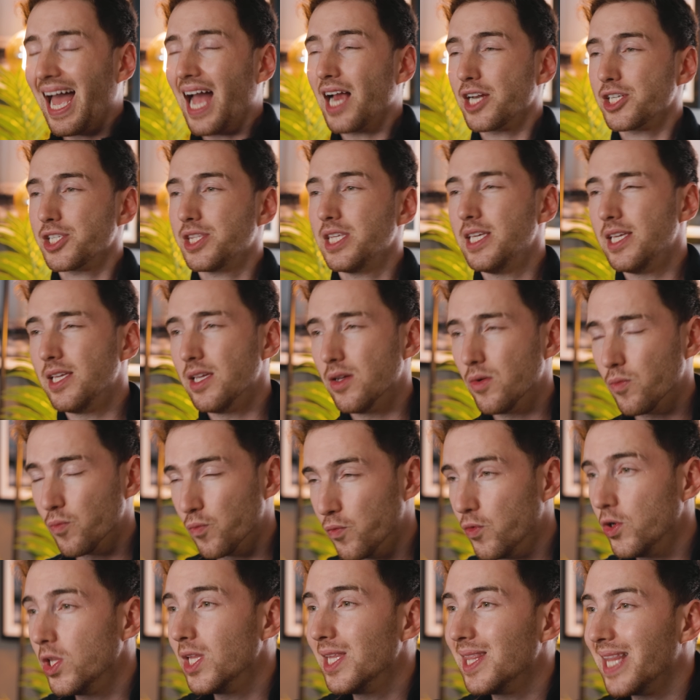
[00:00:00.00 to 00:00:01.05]
actually
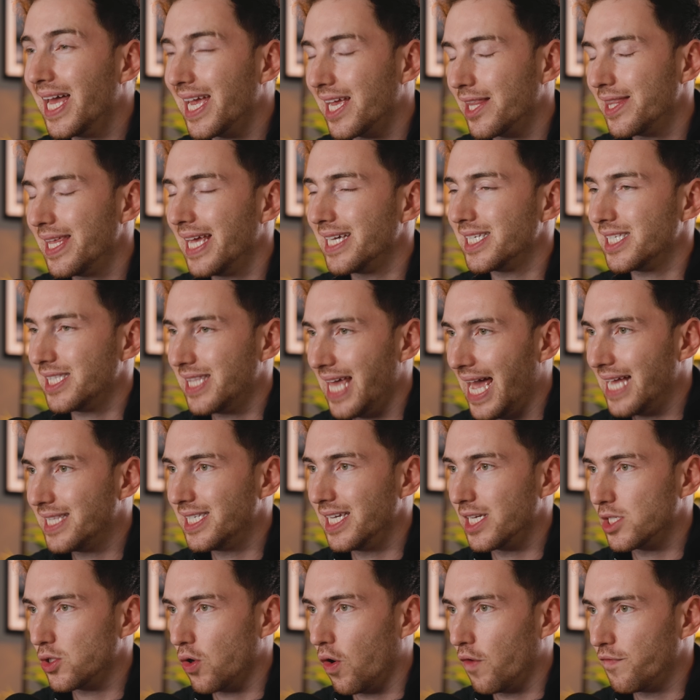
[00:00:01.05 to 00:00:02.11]
really like the
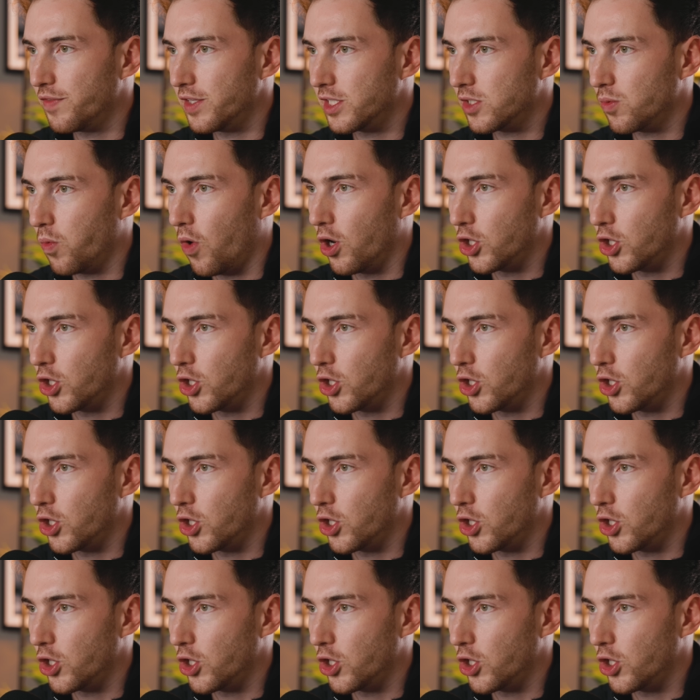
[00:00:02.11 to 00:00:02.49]
aesthetics of this